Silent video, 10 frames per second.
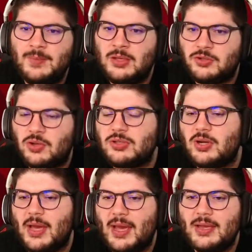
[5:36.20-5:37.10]

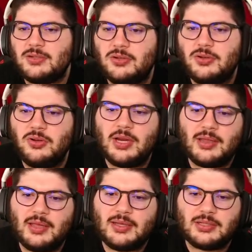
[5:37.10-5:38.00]
Trossard has looked good. I
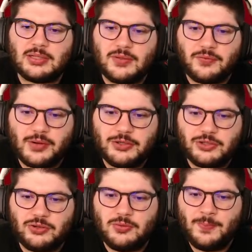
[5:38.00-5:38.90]
think as a
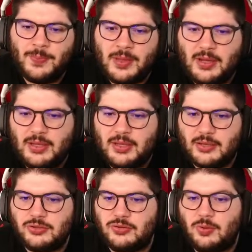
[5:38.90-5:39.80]
differential, he
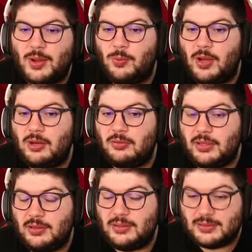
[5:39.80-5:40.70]
could do quite well
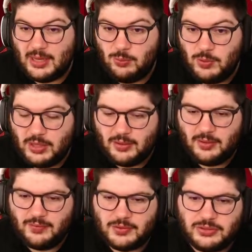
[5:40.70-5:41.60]
in this game week
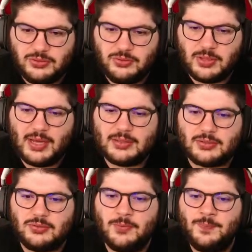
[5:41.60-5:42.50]
versus
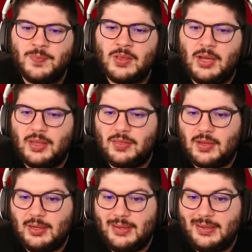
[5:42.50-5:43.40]
Newcastle. I
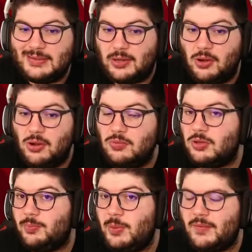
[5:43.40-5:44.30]
think Leeds at home
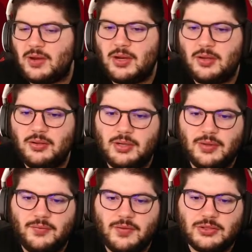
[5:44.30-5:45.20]
could be a very good
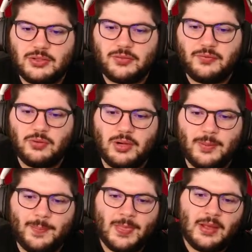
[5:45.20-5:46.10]
fixture for
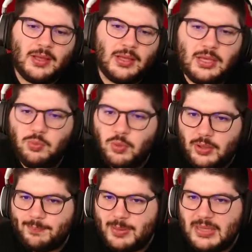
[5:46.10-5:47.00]
him. He
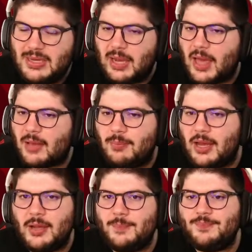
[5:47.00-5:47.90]
wouldn't be like
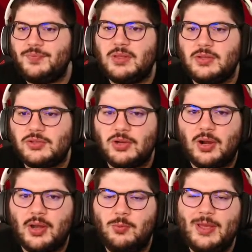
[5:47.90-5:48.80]
my
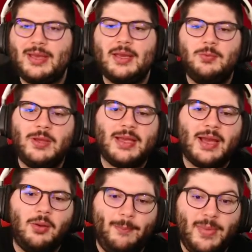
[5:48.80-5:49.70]
starting week in, week
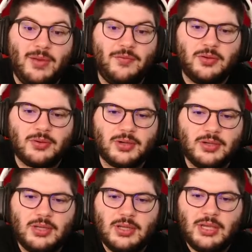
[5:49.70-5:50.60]
out midfielder.
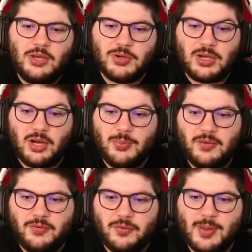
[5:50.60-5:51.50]
He would come
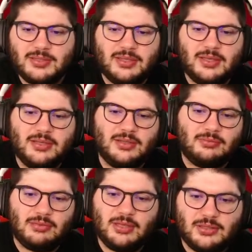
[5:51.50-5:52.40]
in for basically
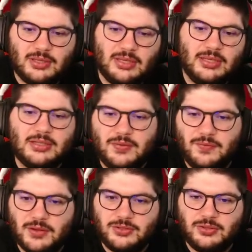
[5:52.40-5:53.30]
these easy
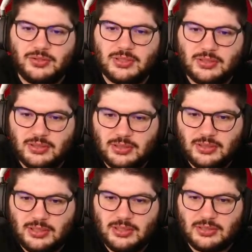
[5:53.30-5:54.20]
fixtures,
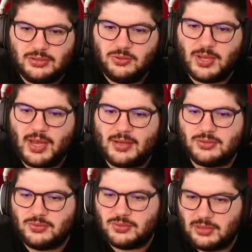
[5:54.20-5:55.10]
these
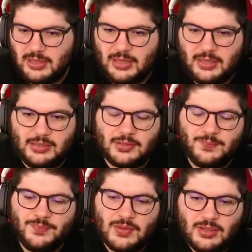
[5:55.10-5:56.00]
Newcastles, Leeds,
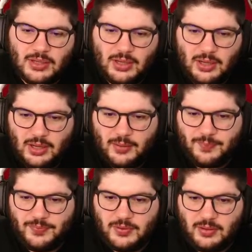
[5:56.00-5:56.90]

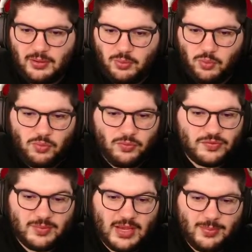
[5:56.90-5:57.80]
you know,
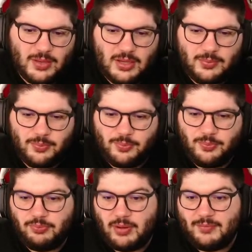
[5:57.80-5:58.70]
Wolves maybe,
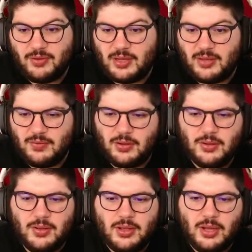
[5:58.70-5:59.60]
Brentford even.
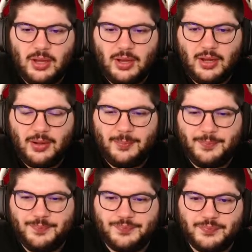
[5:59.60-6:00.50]

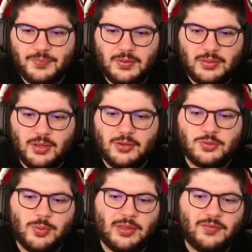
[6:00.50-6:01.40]
Those
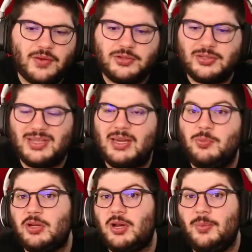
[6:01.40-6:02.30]
would be the fixtures that he
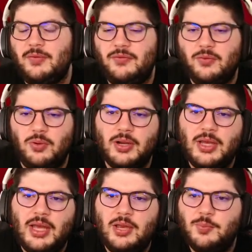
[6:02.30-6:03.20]
would come in for.
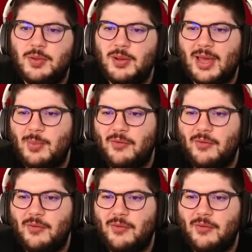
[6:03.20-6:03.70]
He would be like my